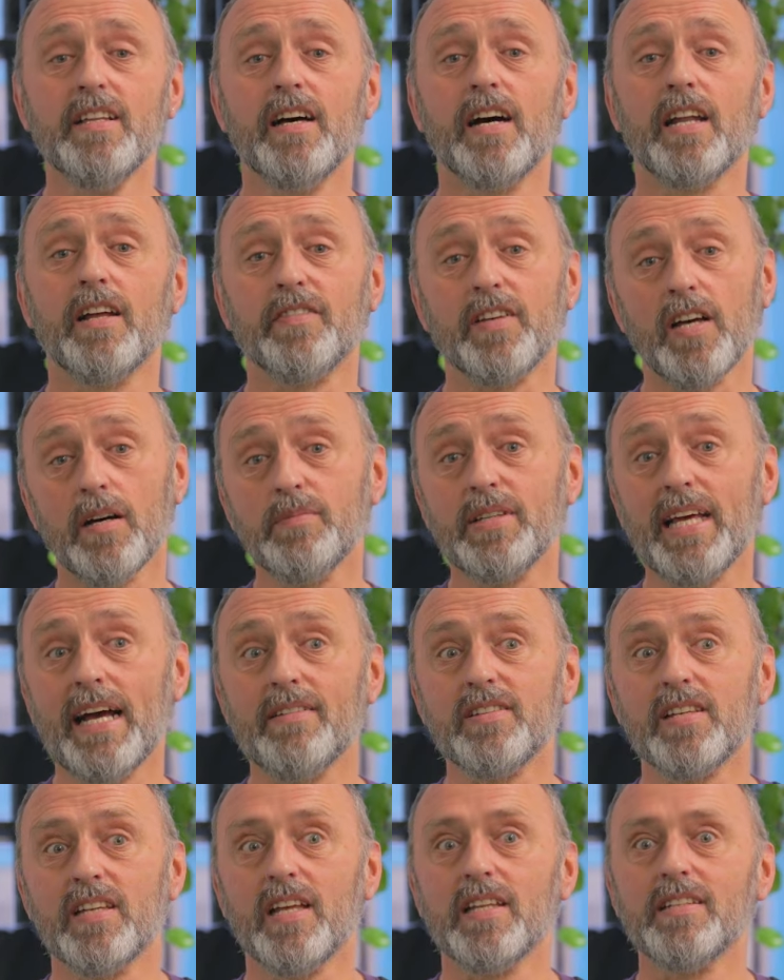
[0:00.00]
and I've come
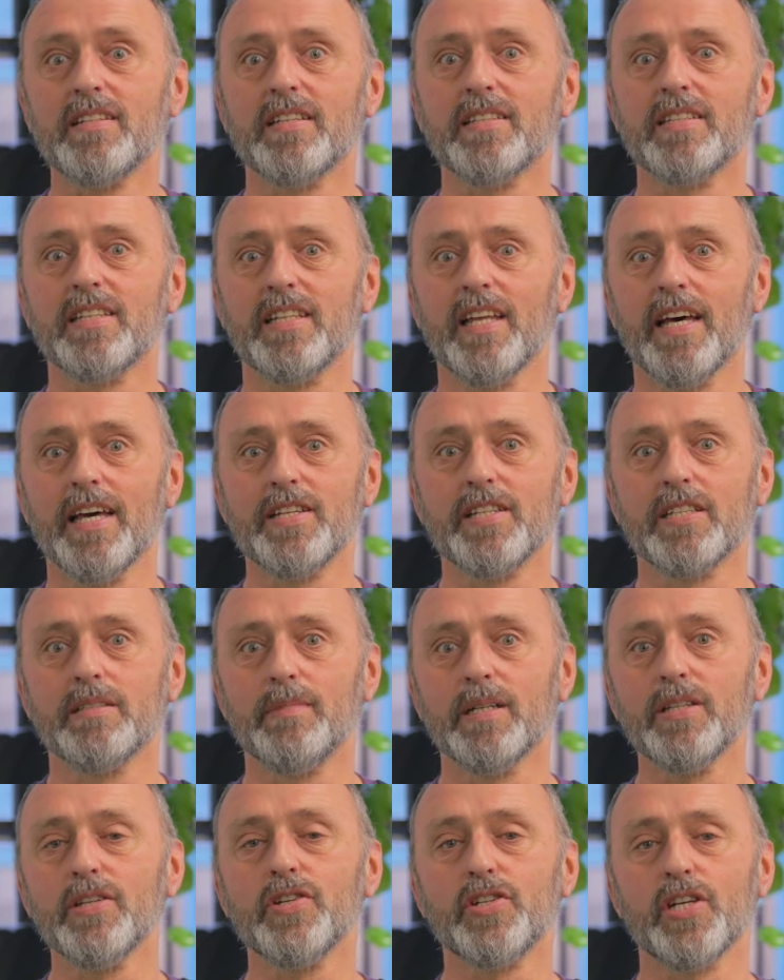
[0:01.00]
down to London today to
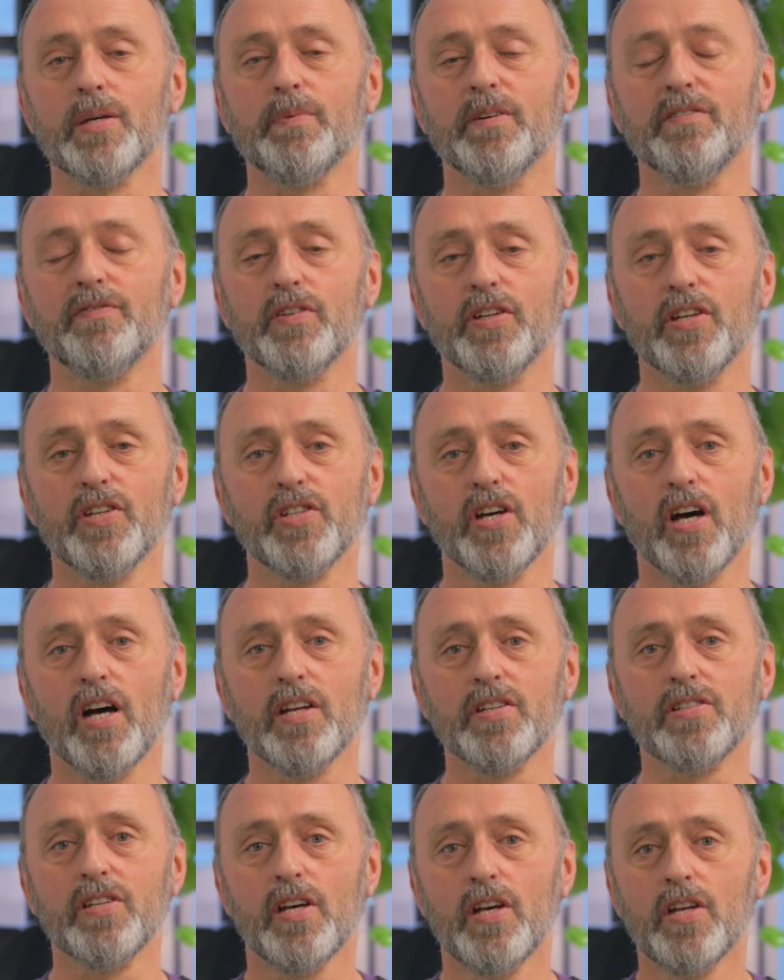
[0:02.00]
the mothership at Fully
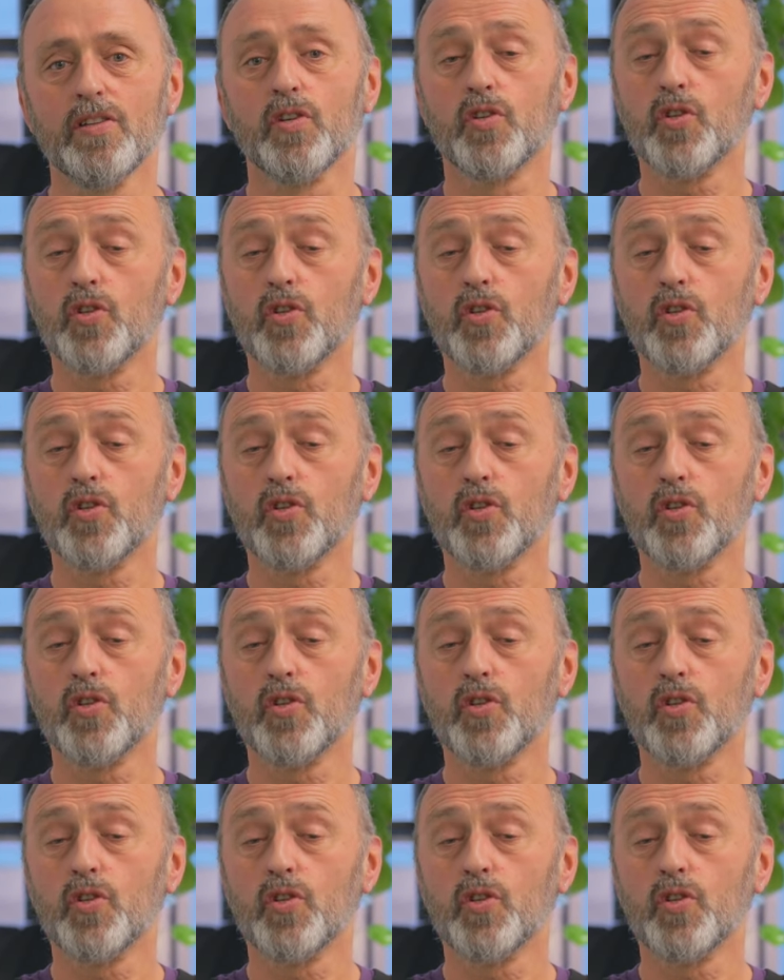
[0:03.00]
Charged